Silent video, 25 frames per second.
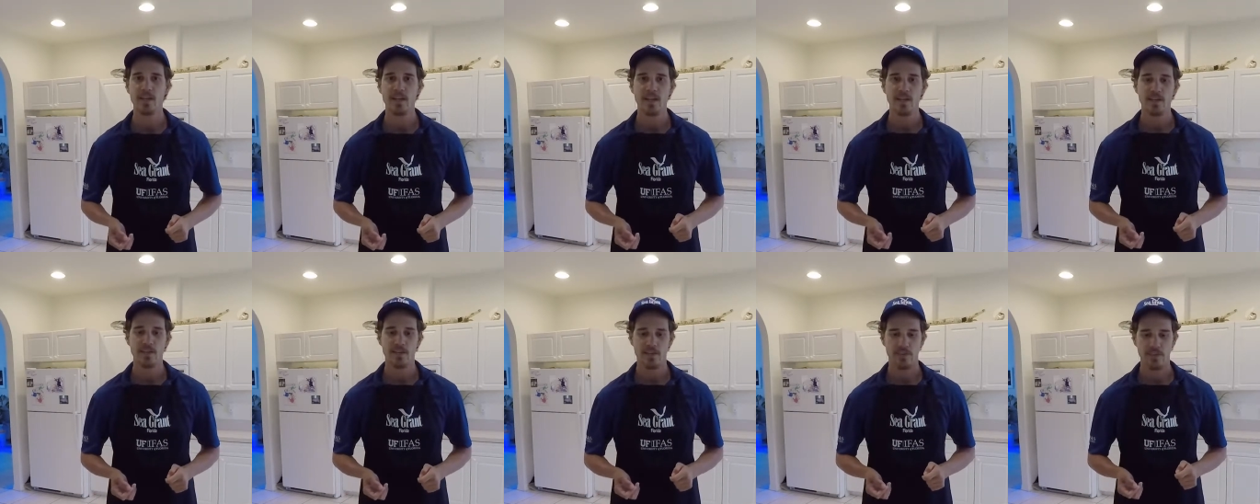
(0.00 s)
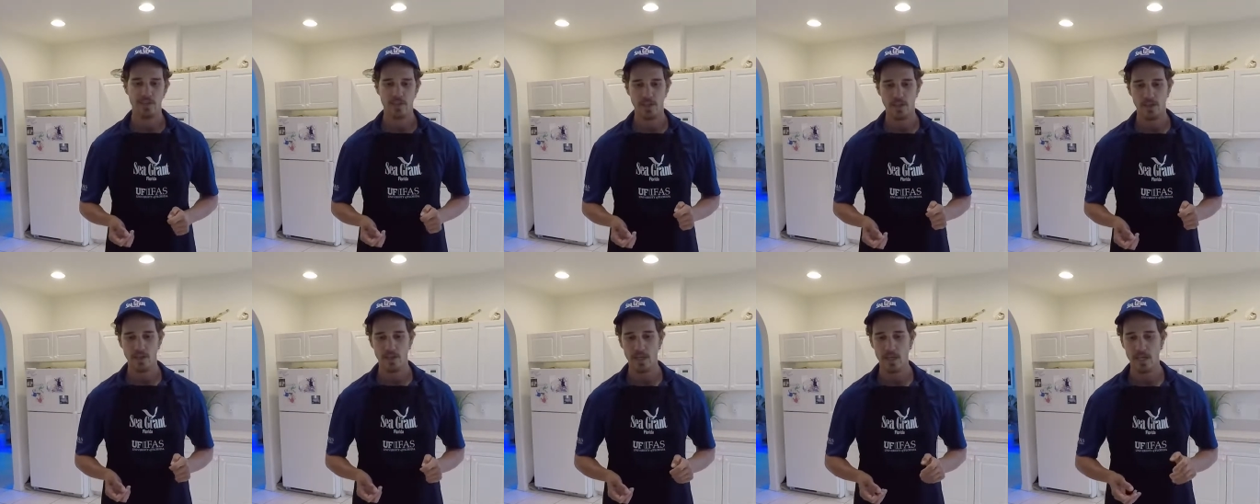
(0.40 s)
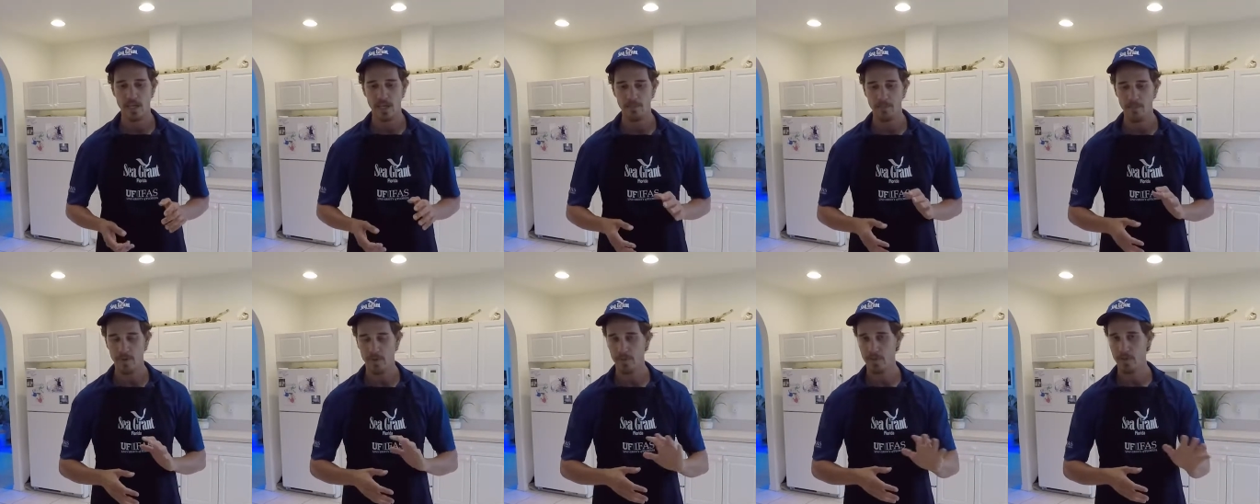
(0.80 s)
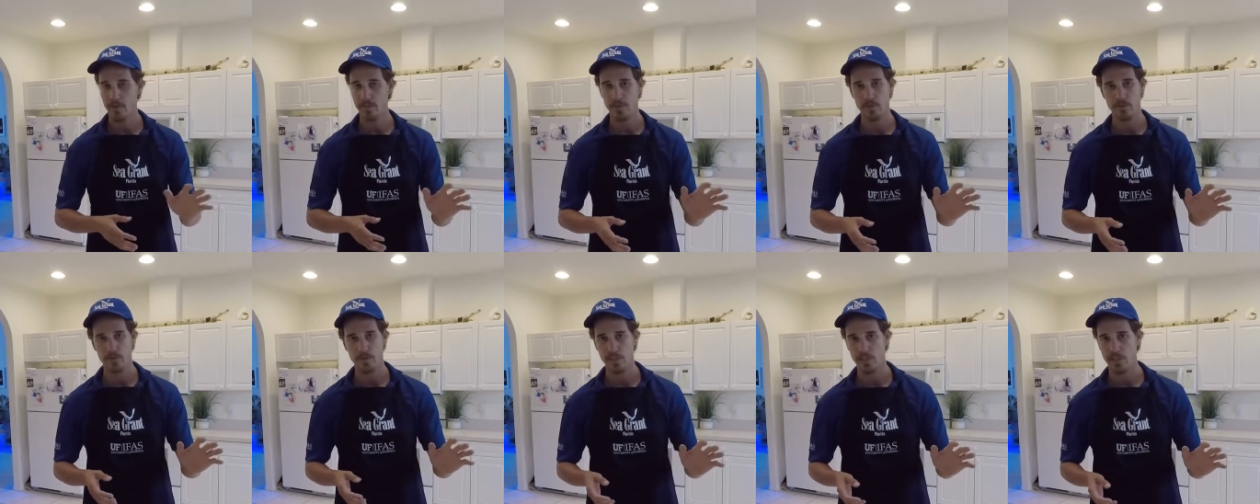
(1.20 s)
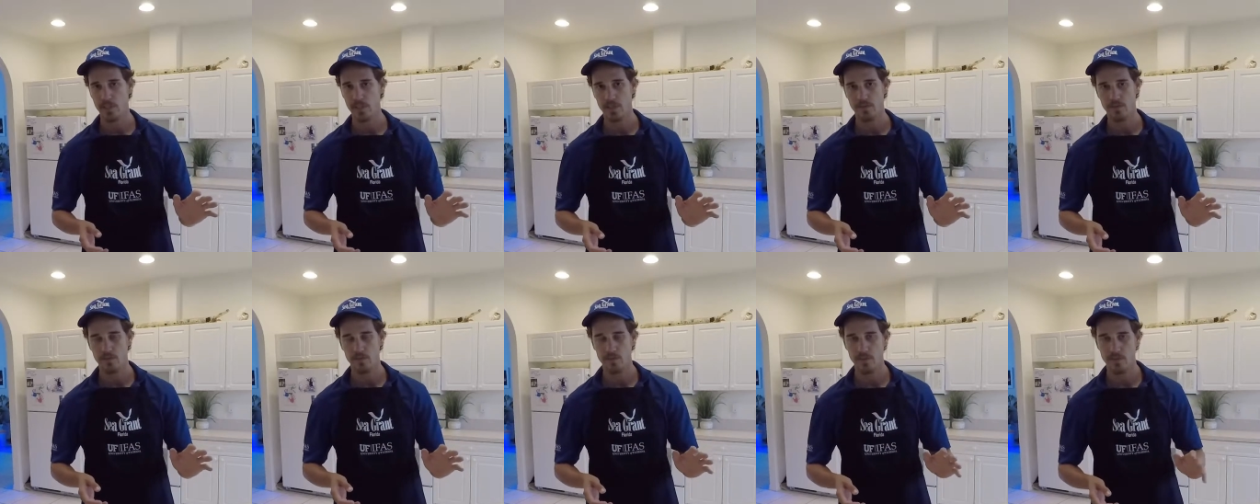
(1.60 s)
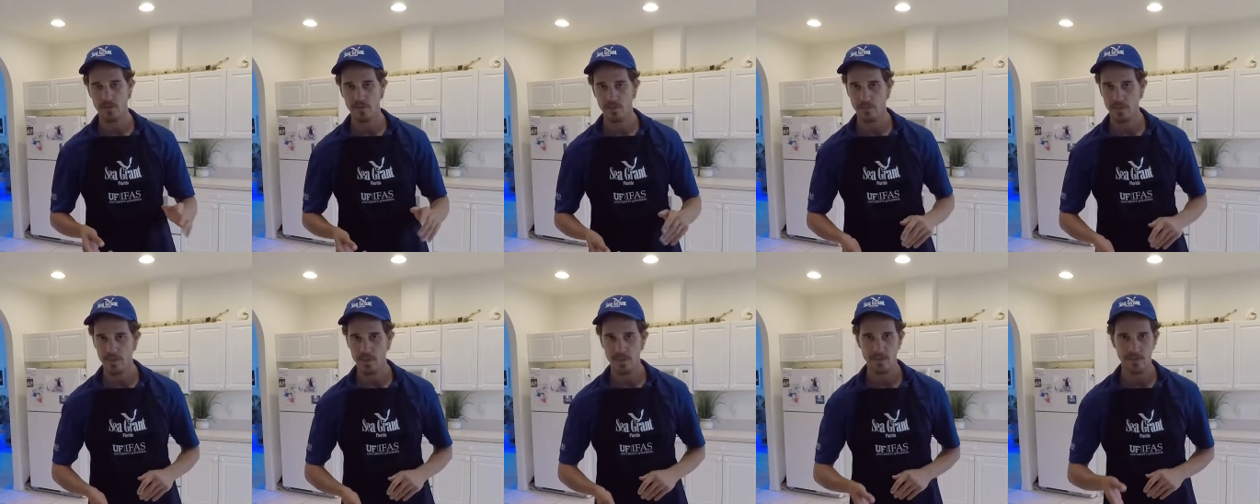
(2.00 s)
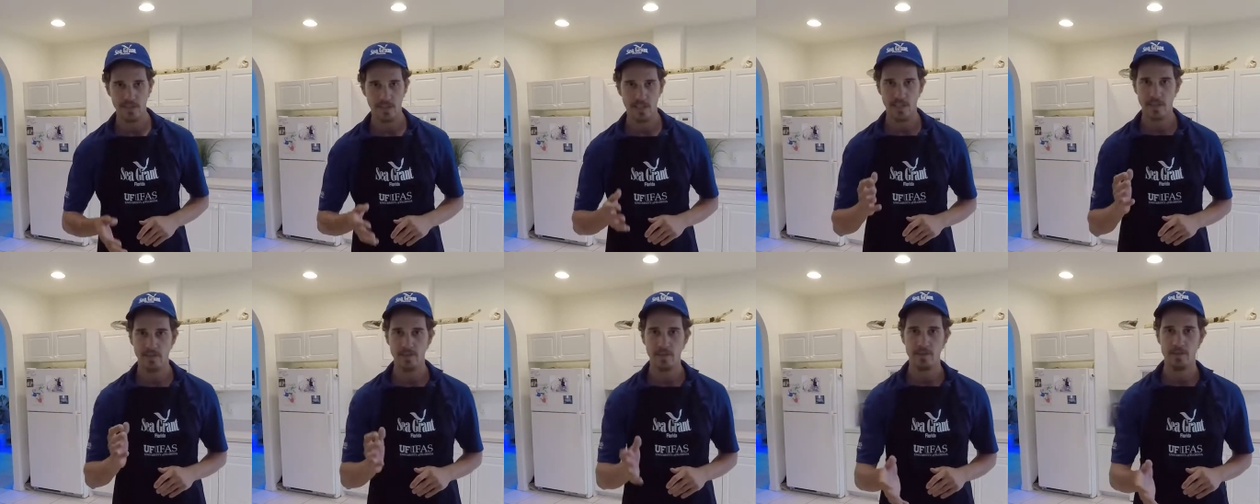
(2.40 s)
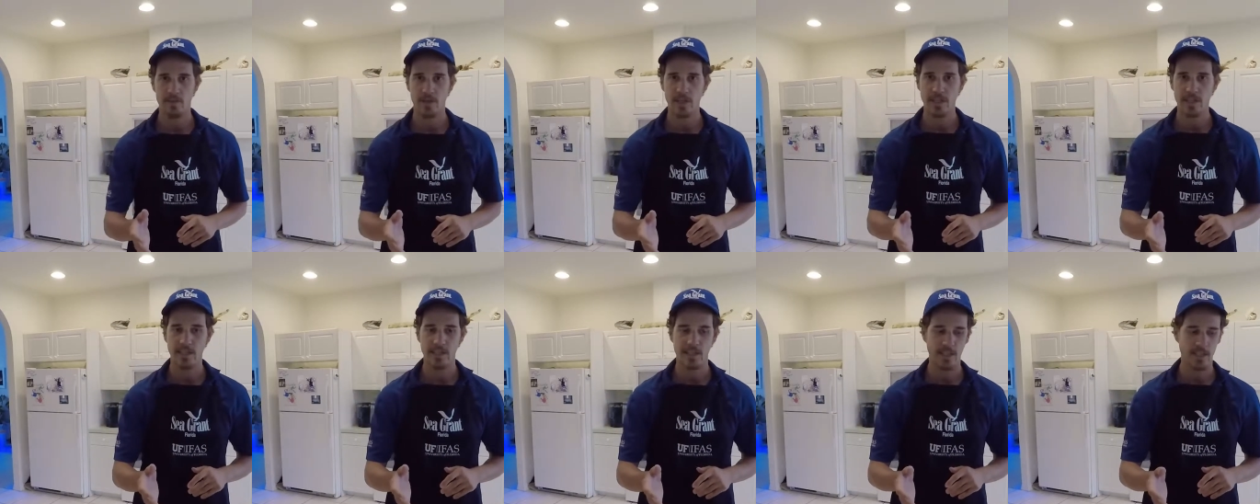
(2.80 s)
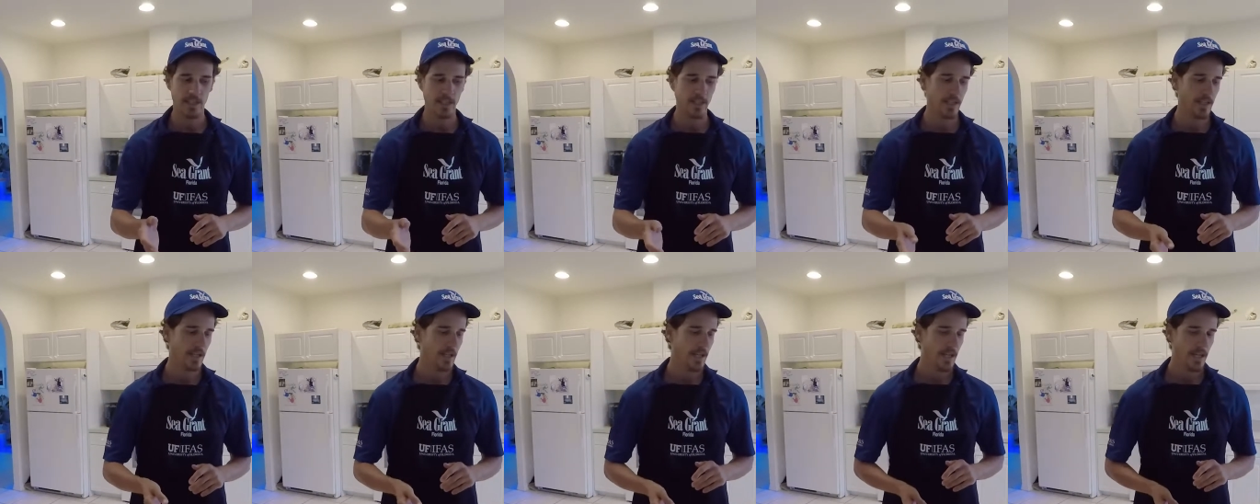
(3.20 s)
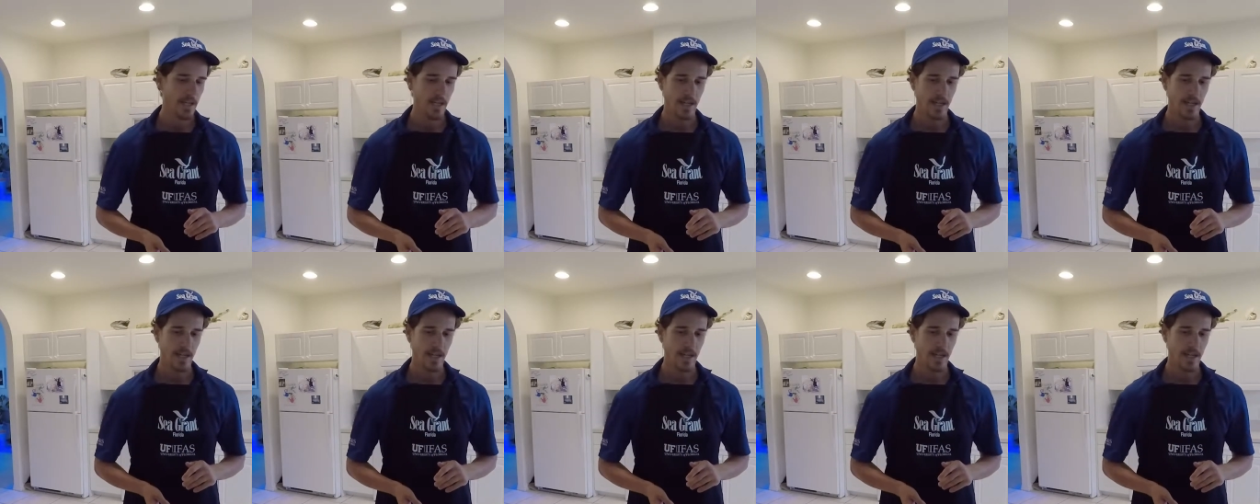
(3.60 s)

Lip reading: So I'm going to be reading off the recipes. I have it right here.